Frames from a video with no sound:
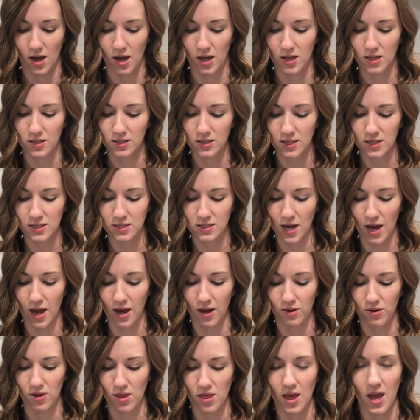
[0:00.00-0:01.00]
cleaned
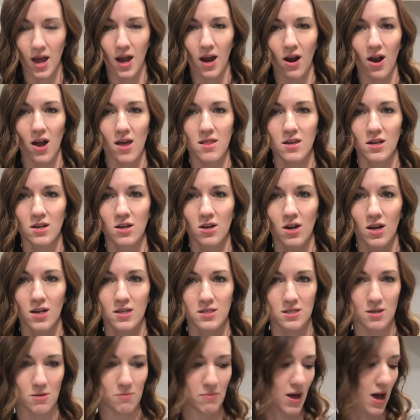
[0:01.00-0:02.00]
out of there, and then your
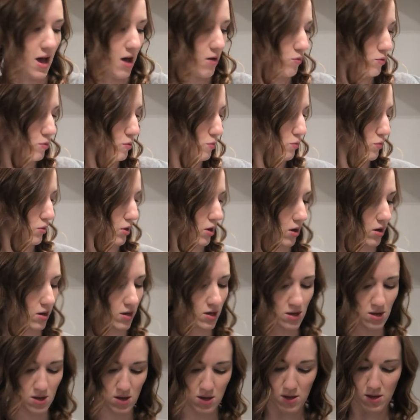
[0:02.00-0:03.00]
Instant Pot will work
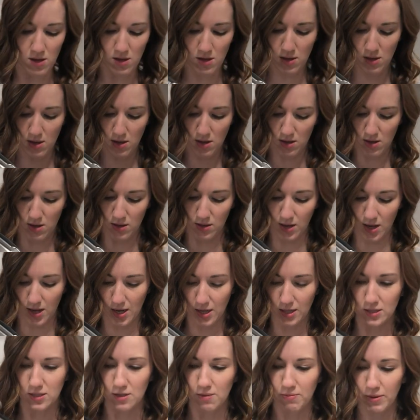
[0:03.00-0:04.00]
like
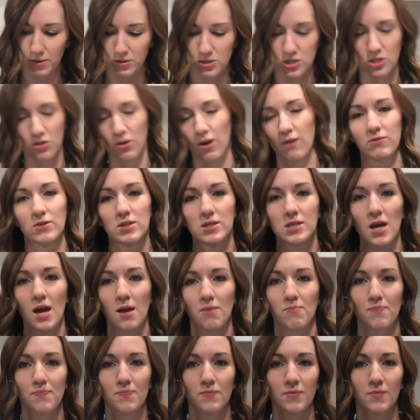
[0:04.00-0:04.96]
it's supposed to every time.